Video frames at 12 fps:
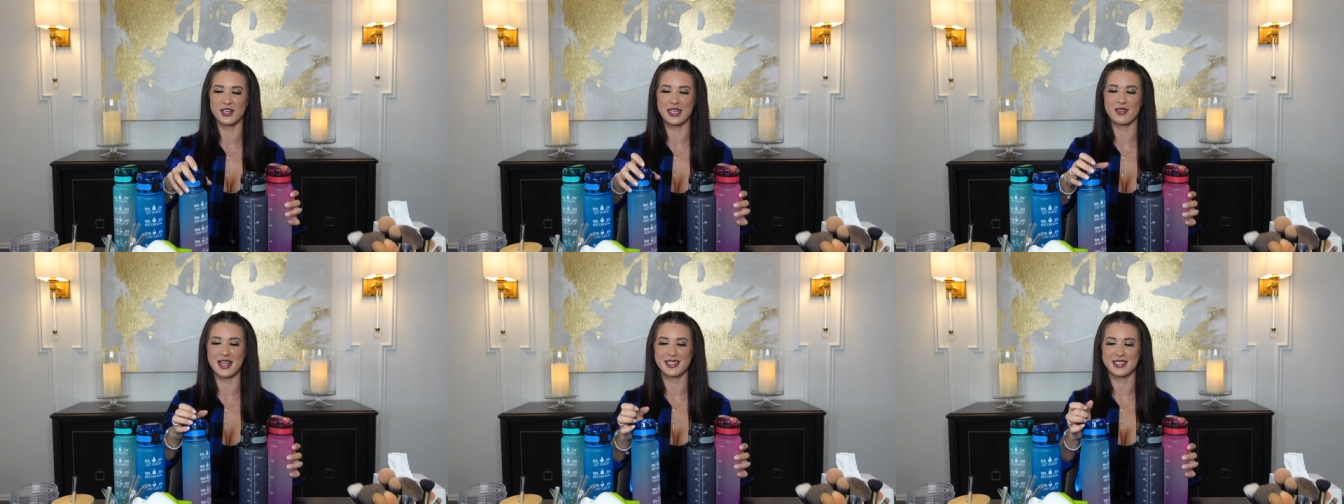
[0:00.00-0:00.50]
It
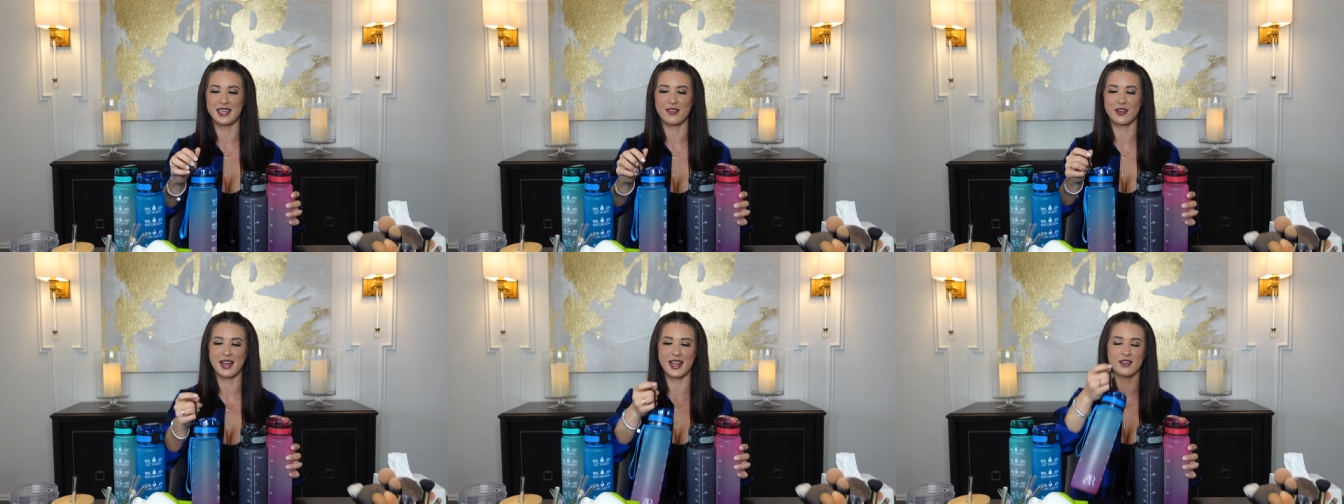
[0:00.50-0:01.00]
even has
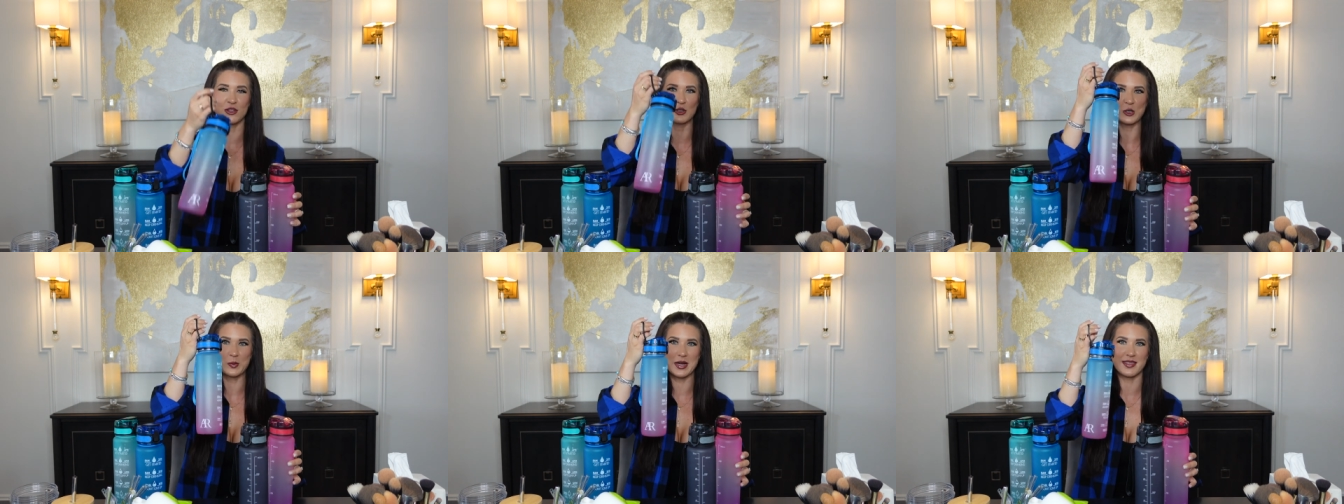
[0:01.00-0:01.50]
another handle
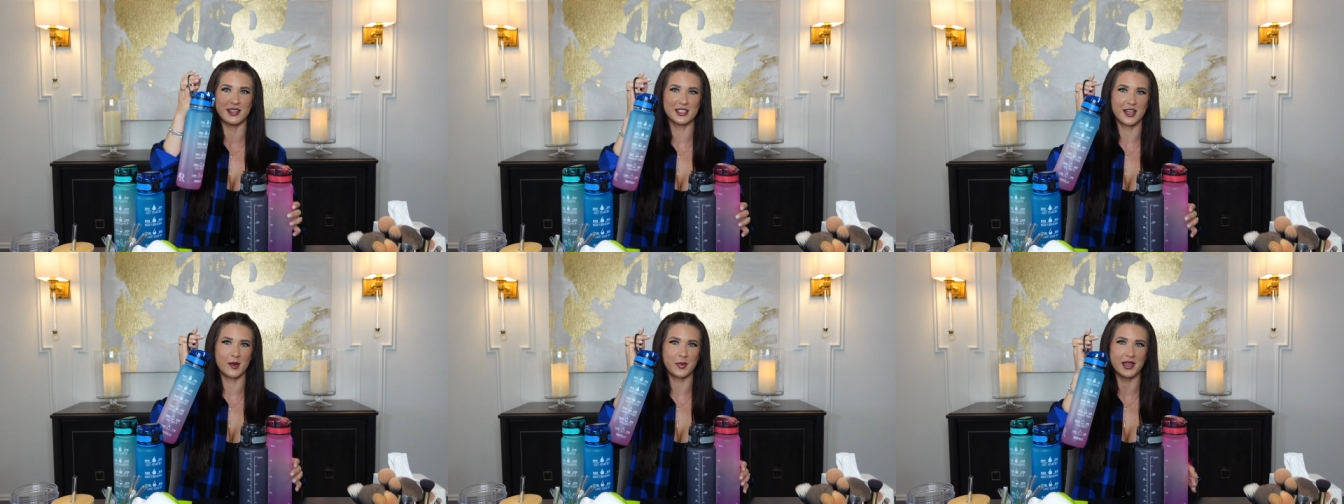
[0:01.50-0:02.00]
loop at the
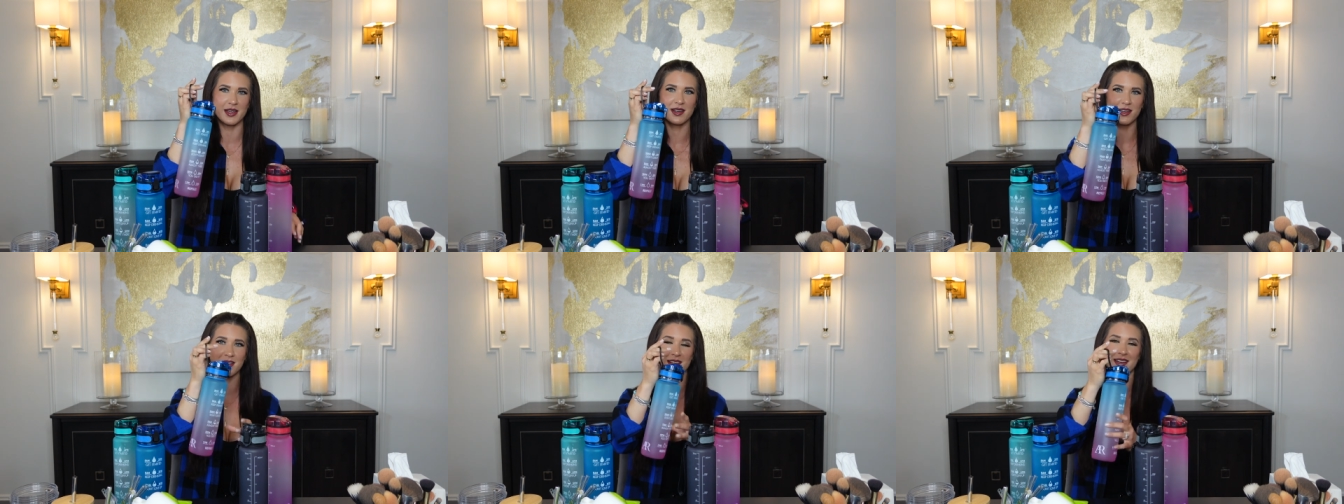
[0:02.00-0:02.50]
top
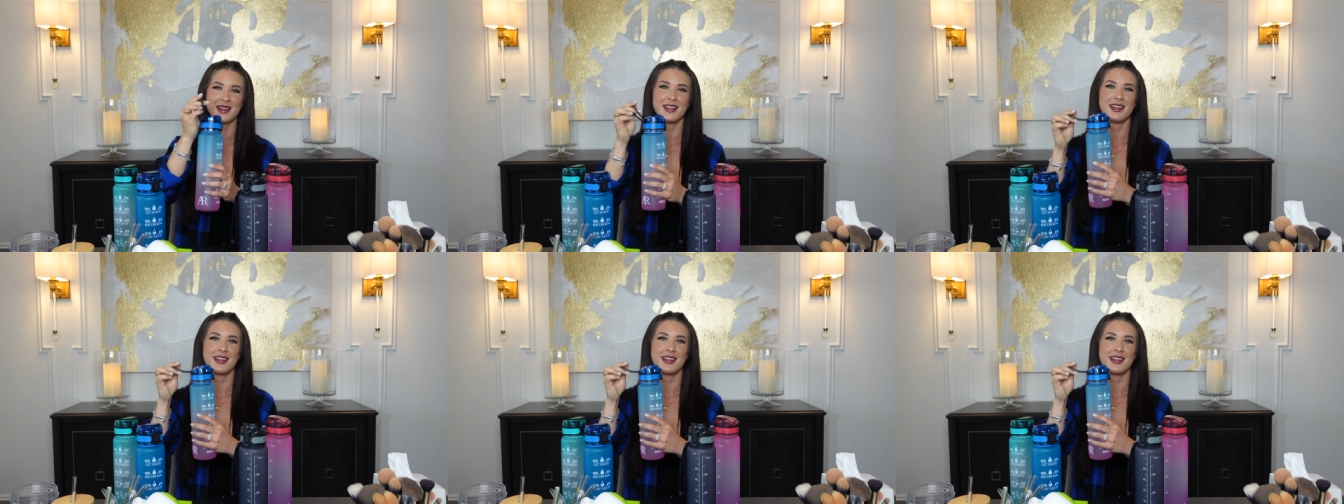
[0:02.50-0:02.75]
here.